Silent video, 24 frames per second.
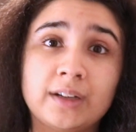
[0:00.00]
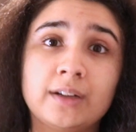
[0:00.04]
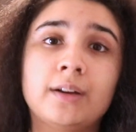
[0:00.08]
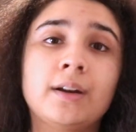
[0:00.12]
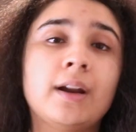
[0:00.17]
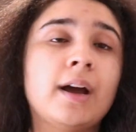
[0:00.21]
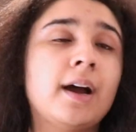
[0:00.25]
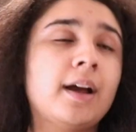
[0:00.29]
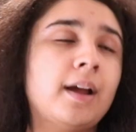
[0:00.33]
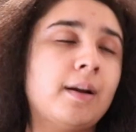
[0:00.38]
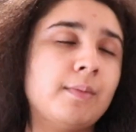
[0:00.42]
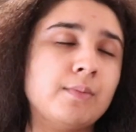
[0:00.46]

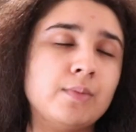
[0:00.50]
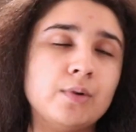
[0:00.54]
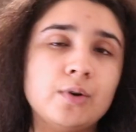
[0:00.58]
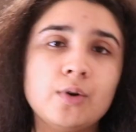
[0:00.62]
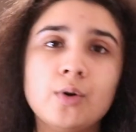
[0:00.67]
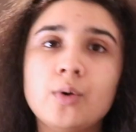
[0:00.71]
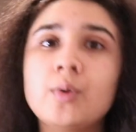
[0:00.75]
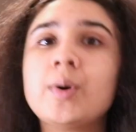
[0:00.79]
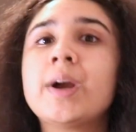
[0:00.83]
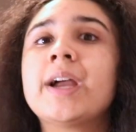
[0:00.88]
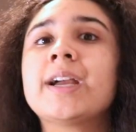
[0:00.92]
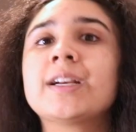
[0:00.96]
and I am
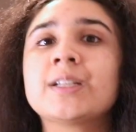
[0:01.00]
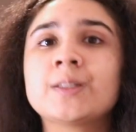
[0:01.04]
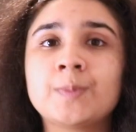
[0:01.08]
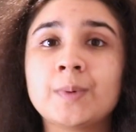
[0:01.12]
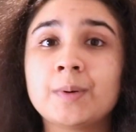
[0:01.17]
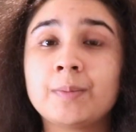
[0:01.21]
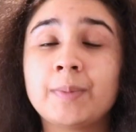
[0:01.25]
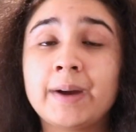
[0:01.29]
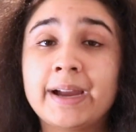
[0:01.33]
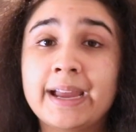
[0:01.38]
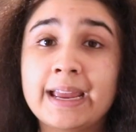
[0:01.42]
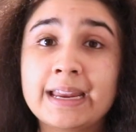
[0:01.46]
no
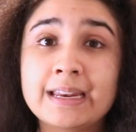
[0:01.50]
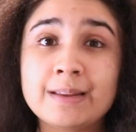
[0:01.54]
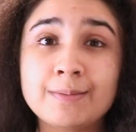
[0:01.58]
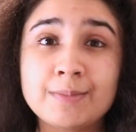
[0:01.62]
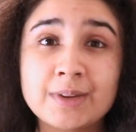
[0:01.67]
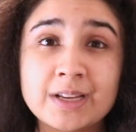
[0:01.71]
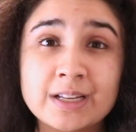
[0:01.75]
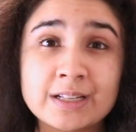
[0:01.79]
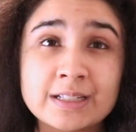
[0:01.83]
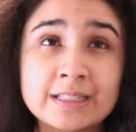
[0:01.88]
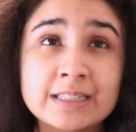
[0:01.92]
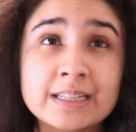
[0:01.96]
expert by any
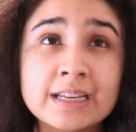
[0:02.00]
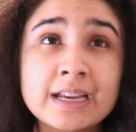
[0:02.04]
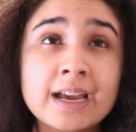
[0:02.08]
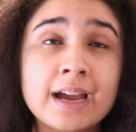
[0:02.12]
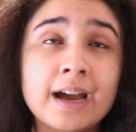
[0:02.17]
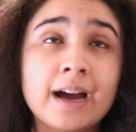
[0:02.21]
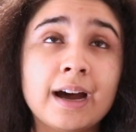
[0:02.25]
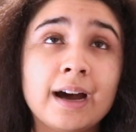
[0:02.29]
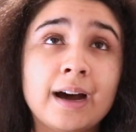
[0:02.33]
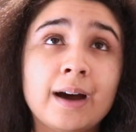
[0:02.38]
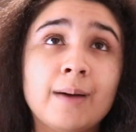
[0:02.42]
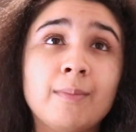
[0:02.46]
means,
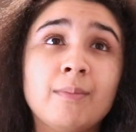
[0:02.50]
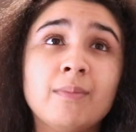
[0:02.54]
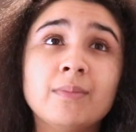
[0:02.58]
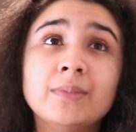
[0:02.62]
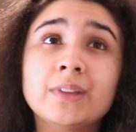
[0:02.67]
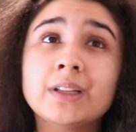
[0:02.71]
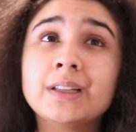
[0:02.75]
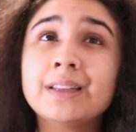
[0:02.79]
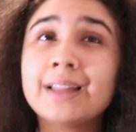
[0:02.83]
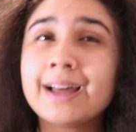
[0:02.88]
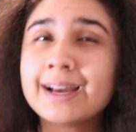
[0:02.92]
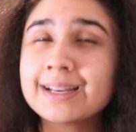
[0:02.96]

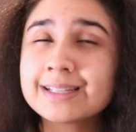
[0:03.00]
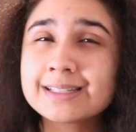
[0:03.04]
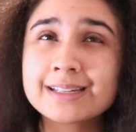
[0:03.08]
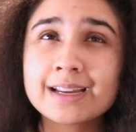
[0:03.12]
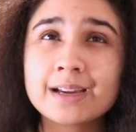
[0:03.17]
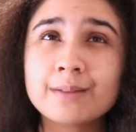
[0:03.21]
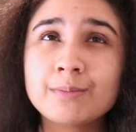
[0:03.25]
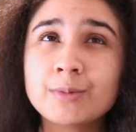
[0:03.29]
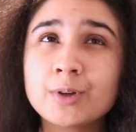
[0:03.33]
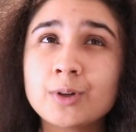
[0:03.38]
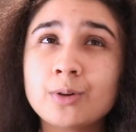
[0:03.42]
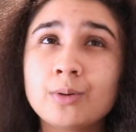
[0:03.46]
the last
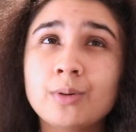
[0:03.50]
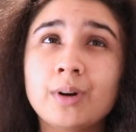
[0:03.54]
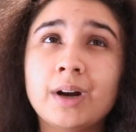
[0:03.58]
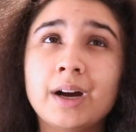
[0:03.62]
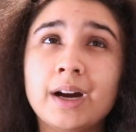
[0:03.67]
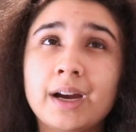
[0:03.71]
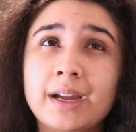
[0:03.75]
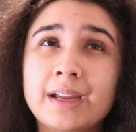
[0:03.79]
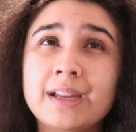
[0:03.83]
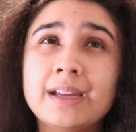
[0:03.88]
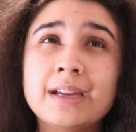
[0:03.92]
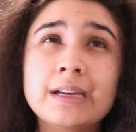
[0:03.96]
time
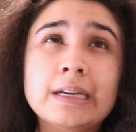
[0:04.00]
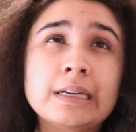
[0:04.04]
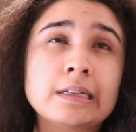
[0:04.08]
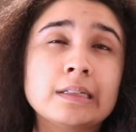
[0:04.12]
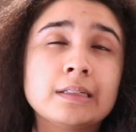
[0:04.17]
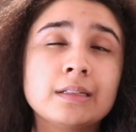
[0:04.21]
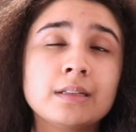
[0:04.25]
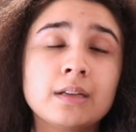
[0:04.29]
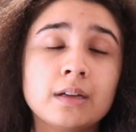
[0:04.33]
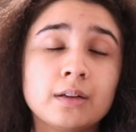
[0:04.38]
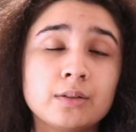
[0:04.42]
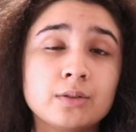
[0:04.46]
I
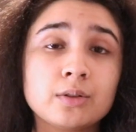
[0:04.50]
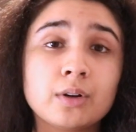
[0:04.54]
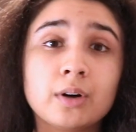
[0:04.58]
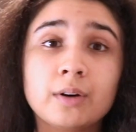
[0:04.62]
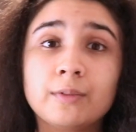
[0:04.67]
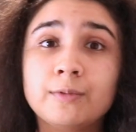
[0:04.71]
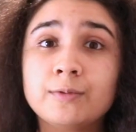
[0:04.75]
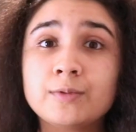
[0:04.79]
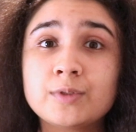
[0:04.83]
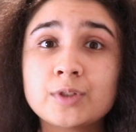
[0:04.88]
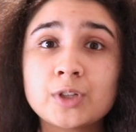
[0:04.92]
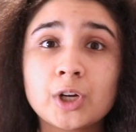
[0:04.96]
sort
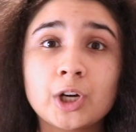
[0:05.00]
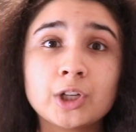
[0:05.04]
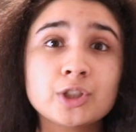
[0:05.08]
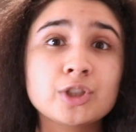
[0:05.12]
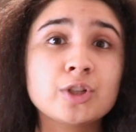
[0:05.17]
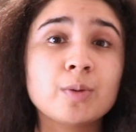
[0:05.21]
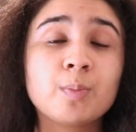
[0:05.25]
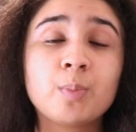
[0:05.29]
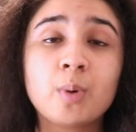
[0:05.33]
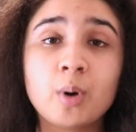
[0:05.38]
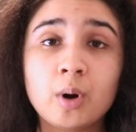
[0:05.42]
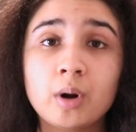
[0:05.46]
of
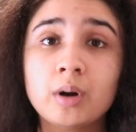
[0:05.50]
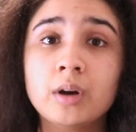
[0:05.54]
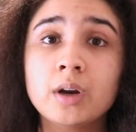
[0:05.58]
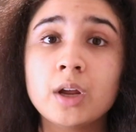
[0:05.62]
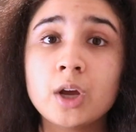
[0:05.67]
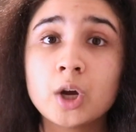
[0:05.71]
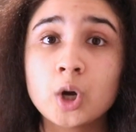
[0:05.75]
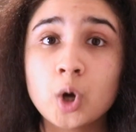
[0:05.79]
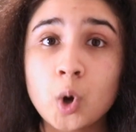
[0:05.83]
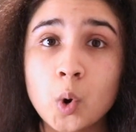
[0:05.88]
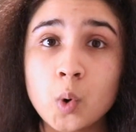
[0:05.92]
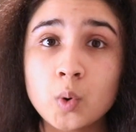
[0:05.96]
touched upon
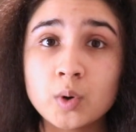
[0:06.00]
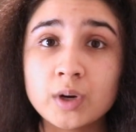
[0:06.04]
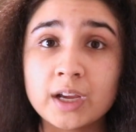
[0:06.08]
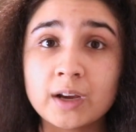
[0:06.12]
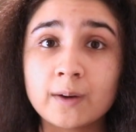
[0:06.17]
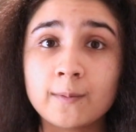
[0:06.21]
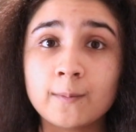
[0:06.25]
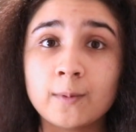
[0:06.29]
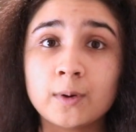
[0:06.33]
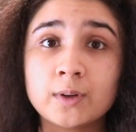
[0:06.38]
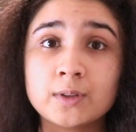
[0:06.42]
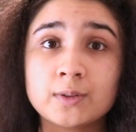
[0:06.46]

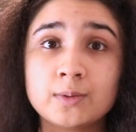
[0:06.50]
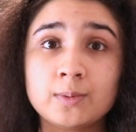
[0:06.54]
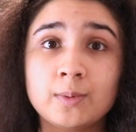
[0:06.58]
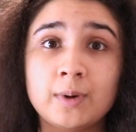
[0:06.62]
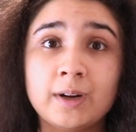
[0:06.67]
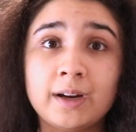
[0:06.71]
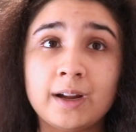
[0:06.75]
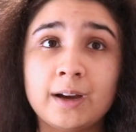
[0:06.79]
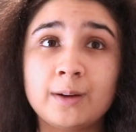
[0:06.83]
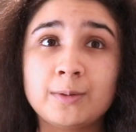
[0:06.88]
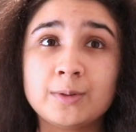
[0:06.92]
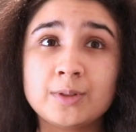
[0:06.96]
coding was
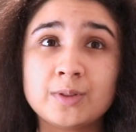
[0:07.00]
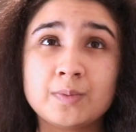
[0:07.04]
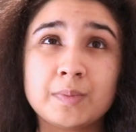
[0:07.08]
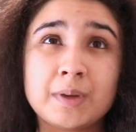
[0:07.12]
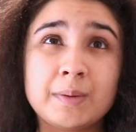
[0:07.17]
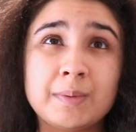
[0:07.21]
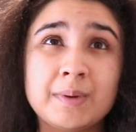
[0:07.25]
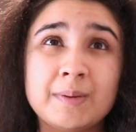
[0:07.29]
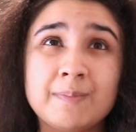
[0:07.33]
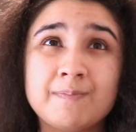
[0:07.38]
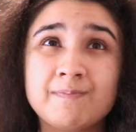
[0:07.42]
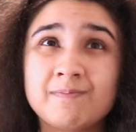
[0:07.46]
when I was
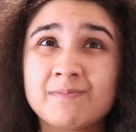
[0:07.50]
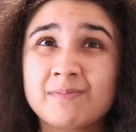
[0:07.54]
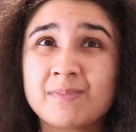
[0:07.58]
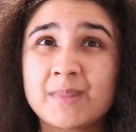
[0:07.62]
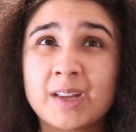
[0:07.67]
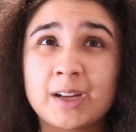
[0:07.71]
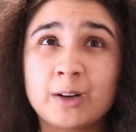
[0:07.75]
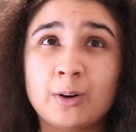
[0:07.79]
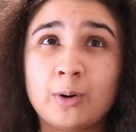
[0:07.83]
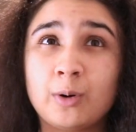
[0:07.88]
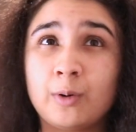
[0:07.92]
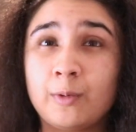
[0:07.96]
maybe
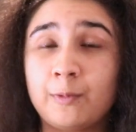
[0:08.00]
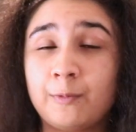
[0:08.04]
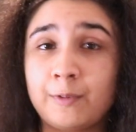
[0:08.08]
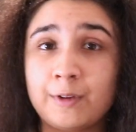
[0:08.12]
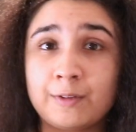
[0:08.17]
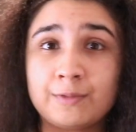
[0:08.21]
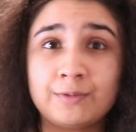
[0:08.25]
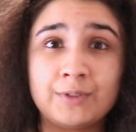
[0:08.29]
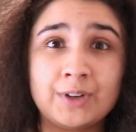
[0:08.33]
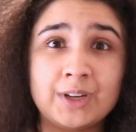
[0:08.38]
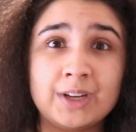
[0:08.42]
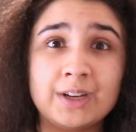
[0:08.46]

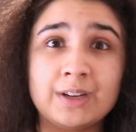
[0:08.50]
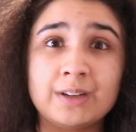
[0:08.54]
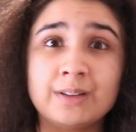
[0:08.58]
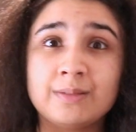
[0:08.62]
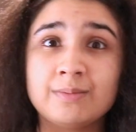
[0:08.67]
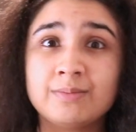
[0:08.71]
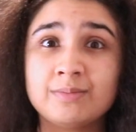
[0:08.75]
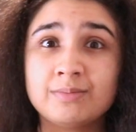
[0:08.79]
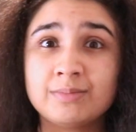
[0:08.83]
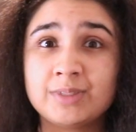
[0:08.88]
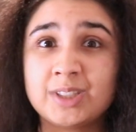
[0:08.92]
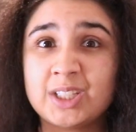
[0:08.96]

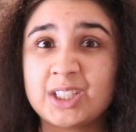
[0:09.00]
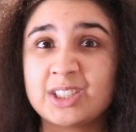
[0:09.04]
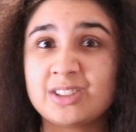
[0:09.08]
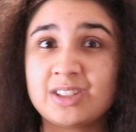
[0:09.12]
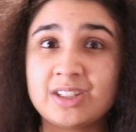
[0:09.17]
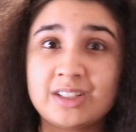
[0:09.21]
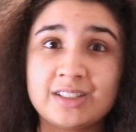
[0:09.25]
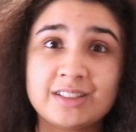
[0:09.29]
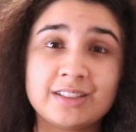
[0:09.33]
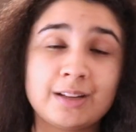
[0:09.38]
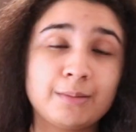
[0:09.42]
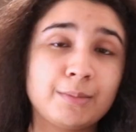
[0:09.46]
15,
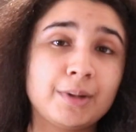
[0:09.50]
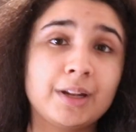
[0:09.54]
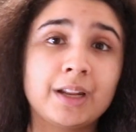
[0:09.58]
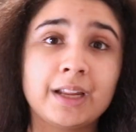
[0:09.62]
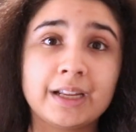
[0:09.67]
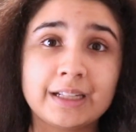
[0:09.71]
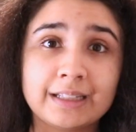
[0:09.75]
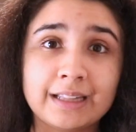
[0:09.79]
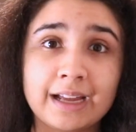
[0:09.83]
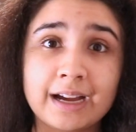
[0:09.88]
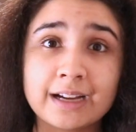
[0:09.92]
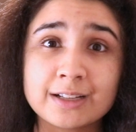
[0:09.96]
16, something
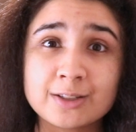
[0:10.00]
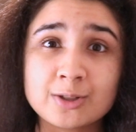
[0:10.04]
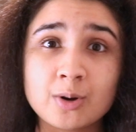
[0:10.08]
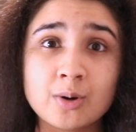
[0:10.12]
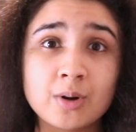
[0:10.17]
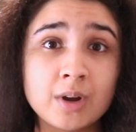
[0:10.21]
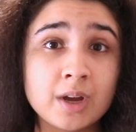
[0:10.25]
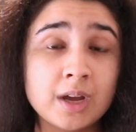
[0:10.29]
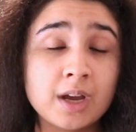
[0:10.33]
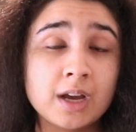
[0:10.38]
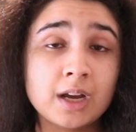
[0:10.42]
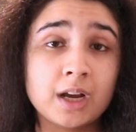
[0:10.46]
like that.
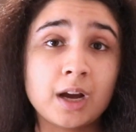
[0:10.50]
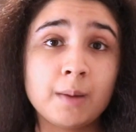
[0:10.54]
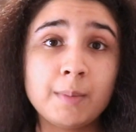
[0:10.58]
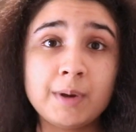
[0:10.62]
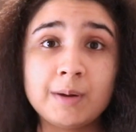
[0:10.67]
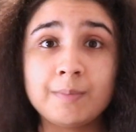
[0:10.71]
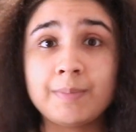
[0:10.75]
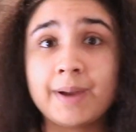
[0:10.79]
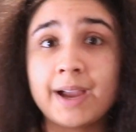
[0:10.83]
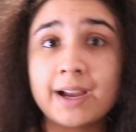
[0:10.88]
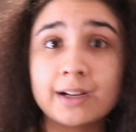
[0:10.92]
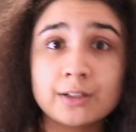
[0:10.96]
So
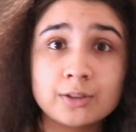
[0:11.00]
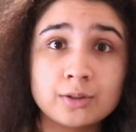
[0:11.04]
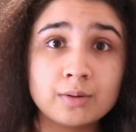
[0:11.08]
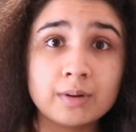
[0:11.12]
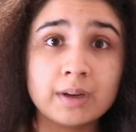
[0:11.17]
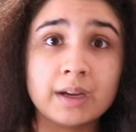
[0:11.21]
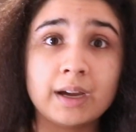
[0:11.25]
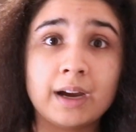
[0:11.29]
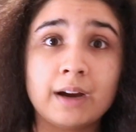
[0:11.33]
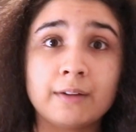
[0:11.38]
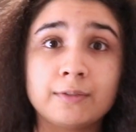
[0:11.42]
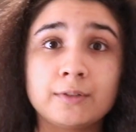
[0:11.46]
coming back to
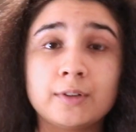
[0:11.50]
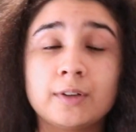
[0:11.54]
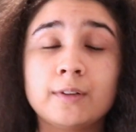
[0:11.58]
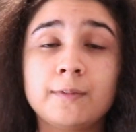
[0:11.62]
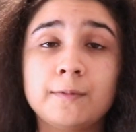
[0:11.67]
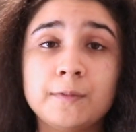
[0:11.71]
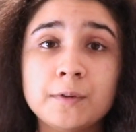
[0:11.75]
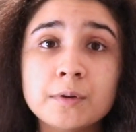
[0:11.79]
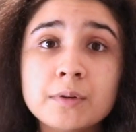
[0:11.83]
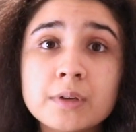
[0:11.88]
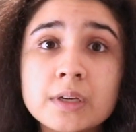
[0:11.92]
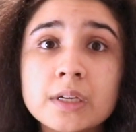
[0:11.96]
it after a
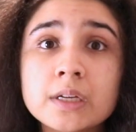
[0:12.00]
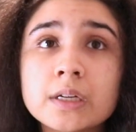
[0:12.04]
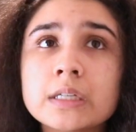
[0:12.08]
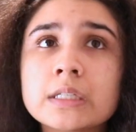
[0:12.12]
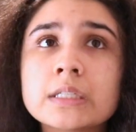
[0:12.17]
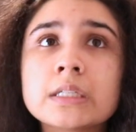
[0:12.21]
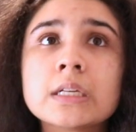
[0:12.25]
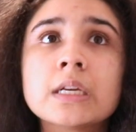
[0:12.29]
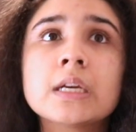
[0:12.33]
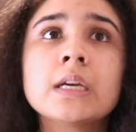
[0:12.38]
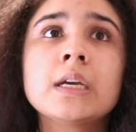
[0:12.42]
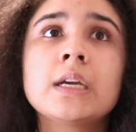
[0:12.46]
few years,